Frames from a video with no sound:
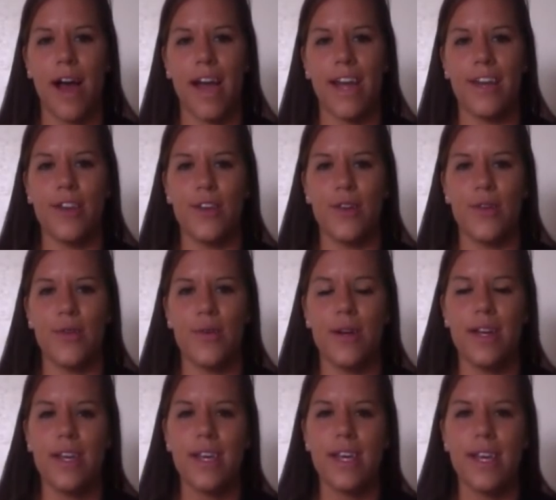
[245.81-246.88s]
I knew
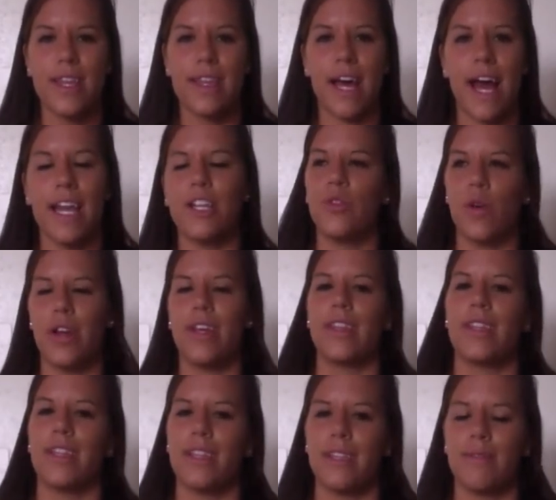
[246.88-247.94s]
that
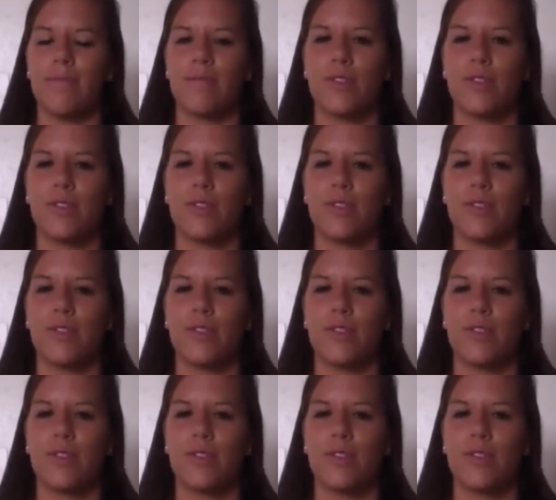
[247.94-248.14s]
joining the